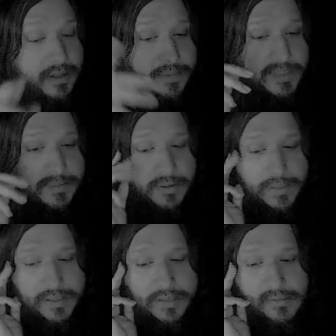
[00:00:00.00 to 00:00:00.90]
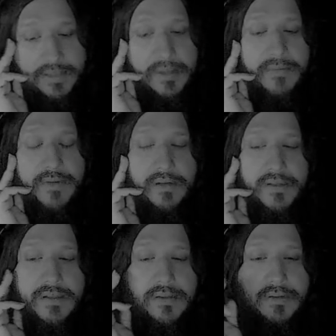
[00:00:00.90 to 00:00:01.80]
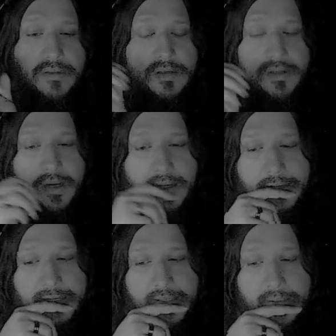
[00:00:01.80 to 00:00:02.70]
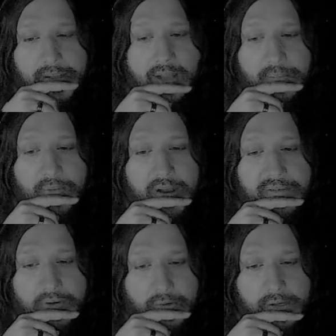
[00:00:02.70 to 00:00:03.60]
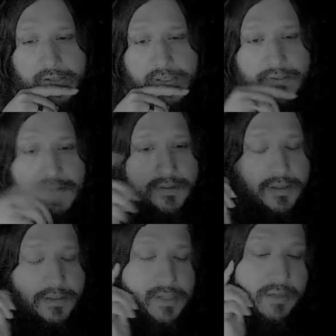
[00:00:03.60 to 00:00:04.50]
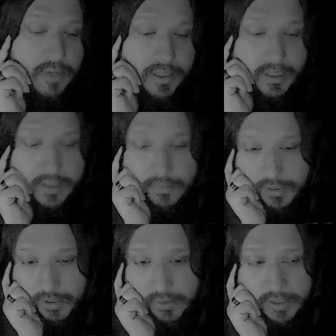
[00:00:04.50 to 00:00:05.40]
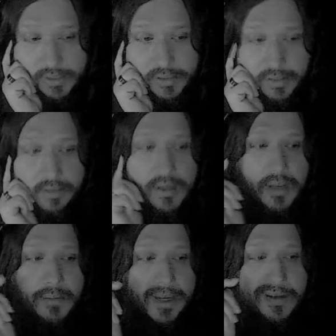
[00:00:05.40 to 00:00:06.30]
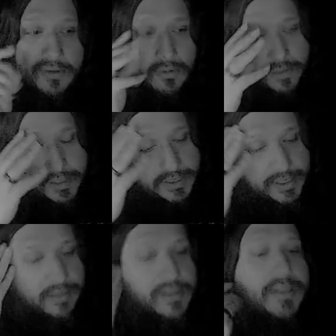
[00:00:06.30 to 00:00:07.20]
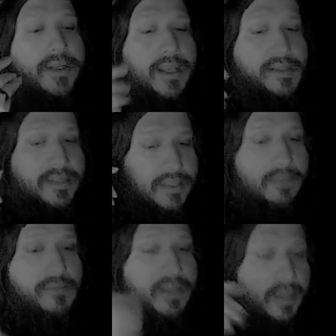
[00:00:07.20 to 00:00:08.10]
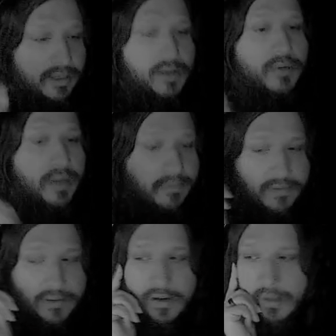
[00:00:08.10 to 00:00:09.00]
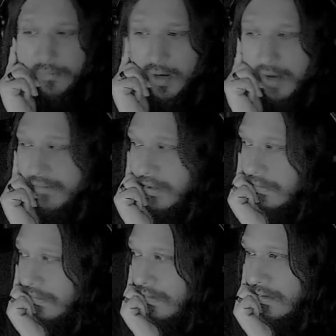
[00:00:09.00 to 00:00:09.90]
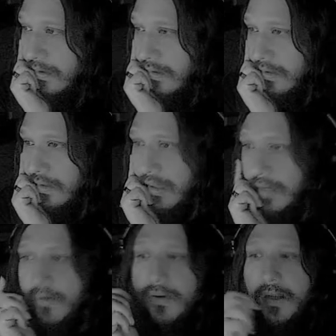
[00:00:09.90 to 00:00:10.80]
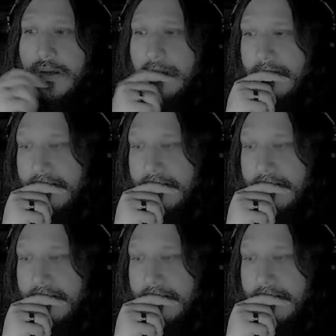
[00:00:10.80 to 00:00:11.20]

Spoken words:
I'm experimenting with some avenues so that I can get some of the nonprofit organization things that I want to get going this year. My goal this year is to get something going for the nonprofit that I'm creating.